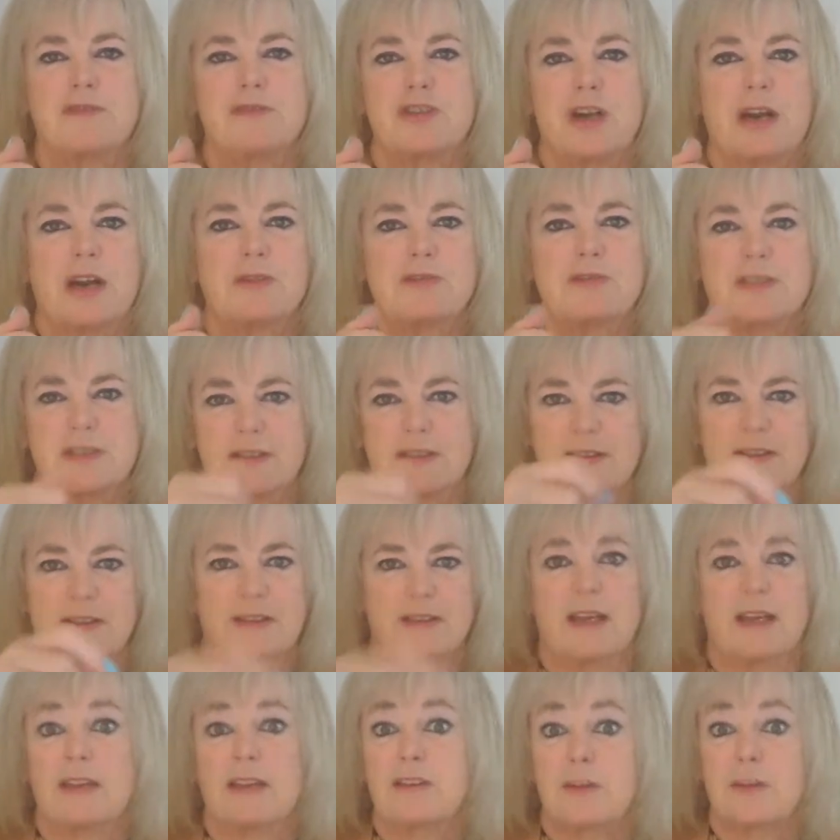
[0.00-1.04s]
trousers
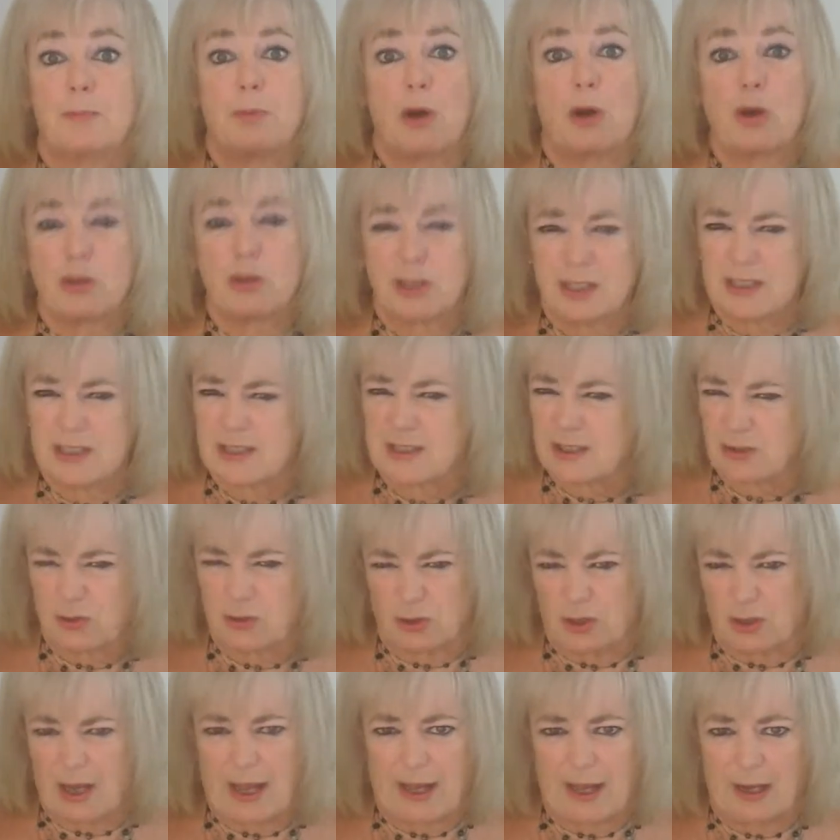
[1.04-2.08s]
that had the pockets
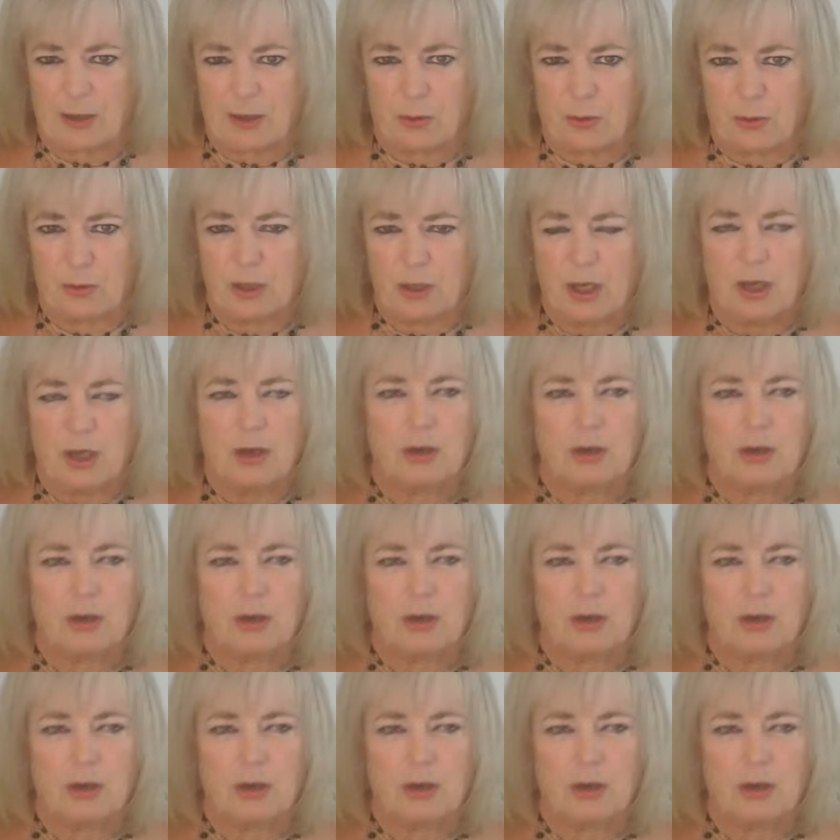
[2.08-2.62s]
cut out,